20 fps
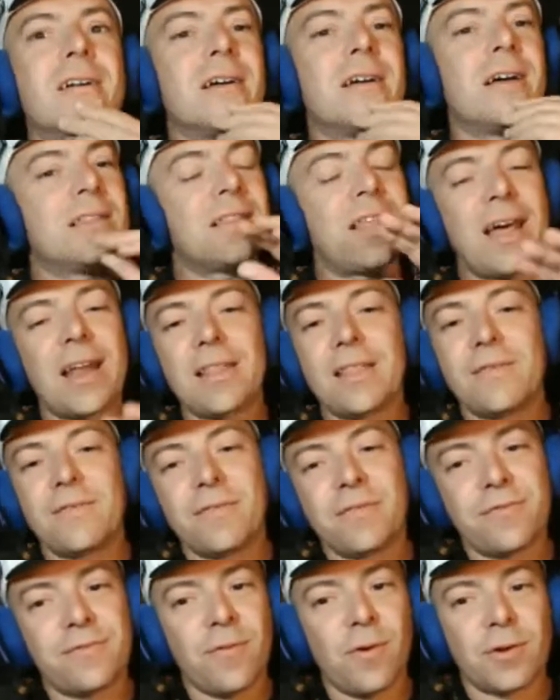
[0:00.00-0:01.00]
A lot of
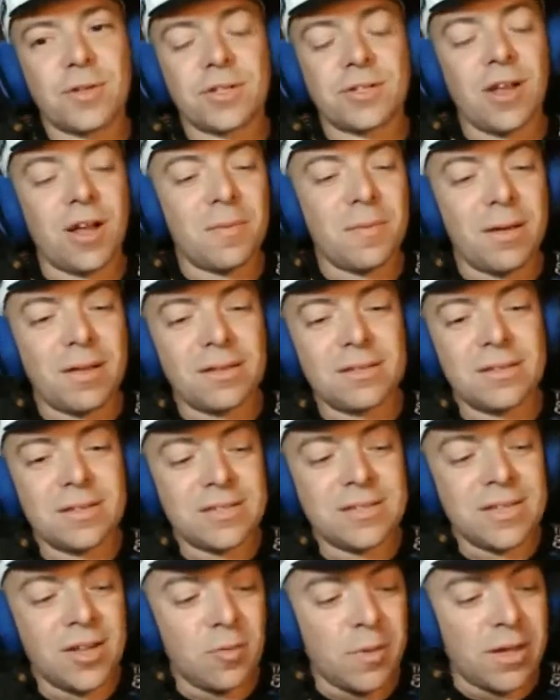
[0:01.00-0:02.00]
the folks are talking about
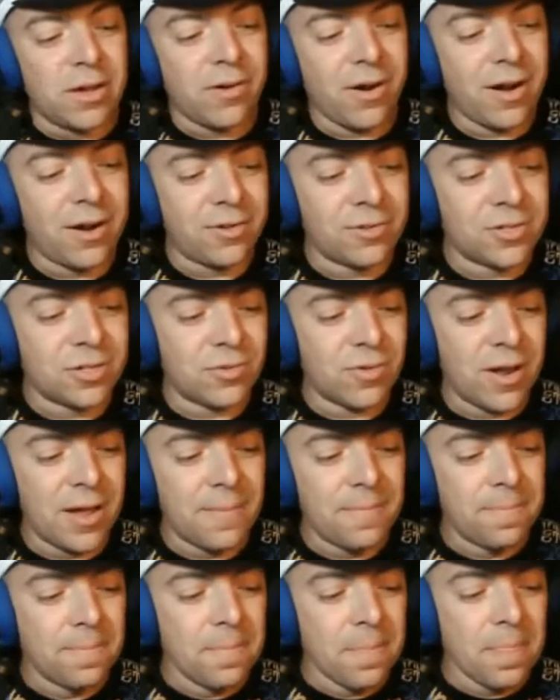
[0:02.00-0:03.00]
Xenoblade Chronicles 3,
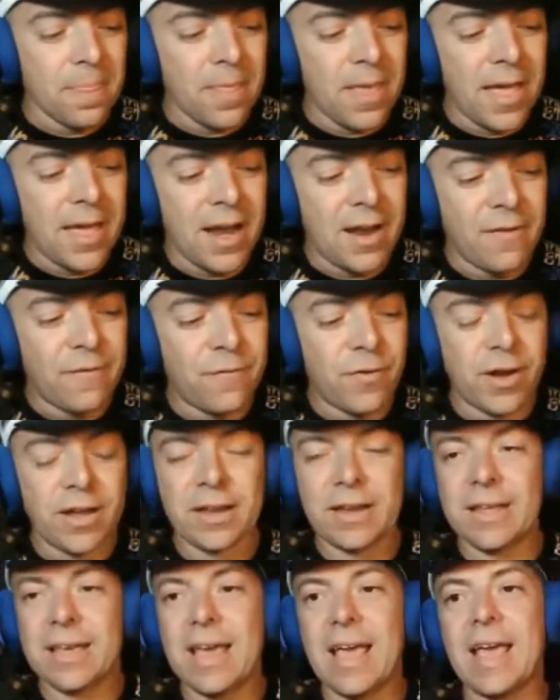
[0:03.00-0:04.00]
and I
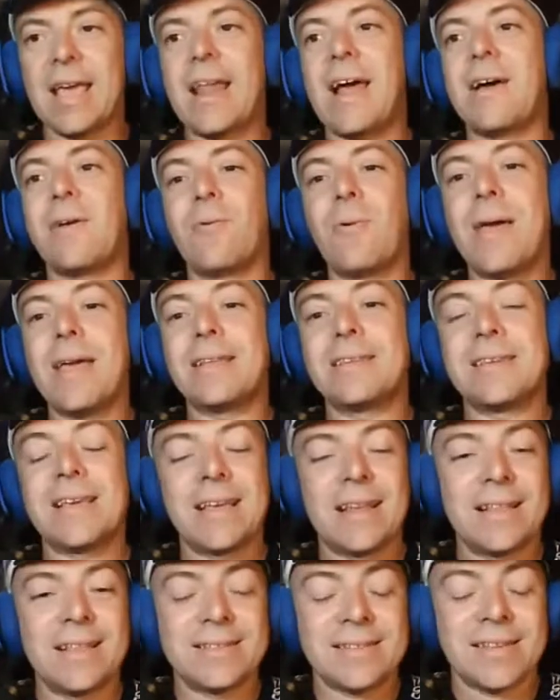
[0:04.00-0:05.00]
freaking cannot wait to
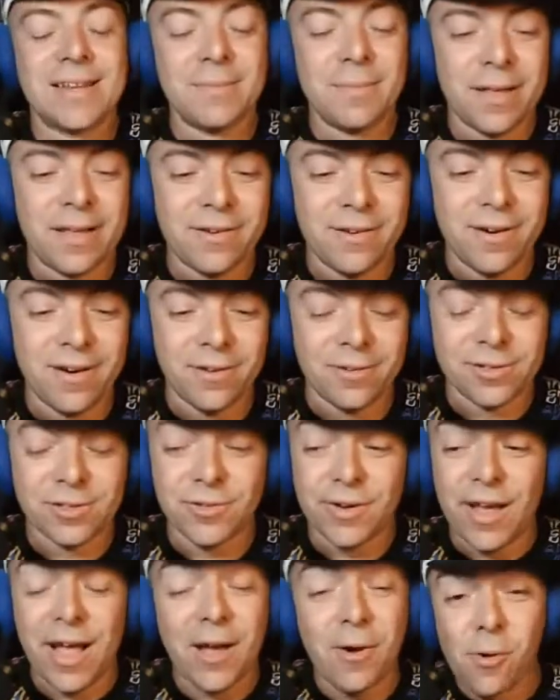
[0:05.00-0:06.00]
get into Xenoblade Chronicles
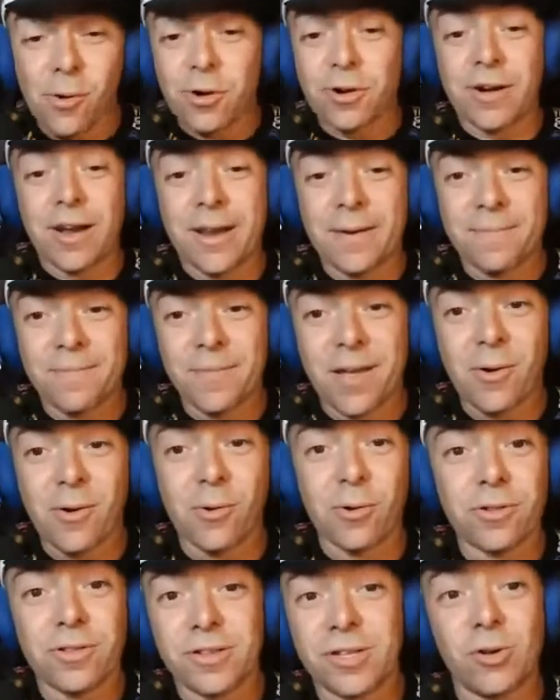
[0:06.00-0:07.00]
3. I ordered it. I
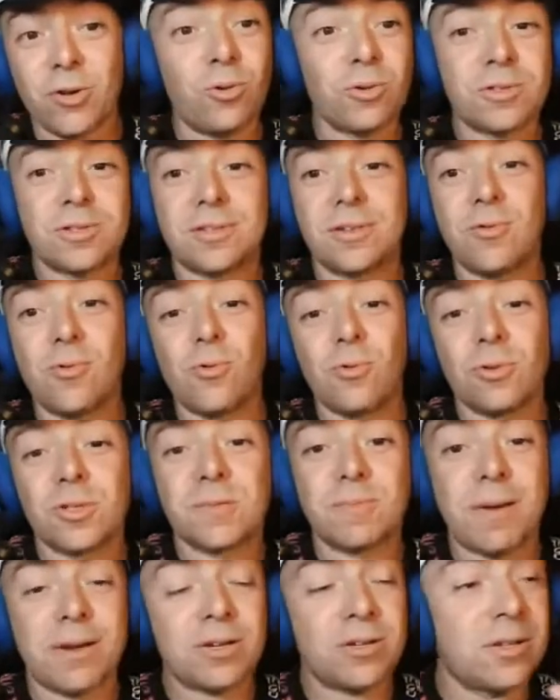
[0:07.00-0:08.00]
ordered this whole cool
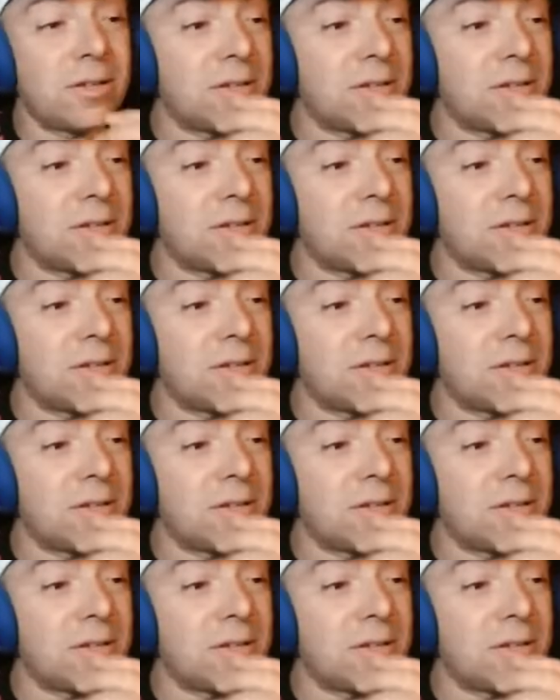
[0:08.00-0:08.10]
special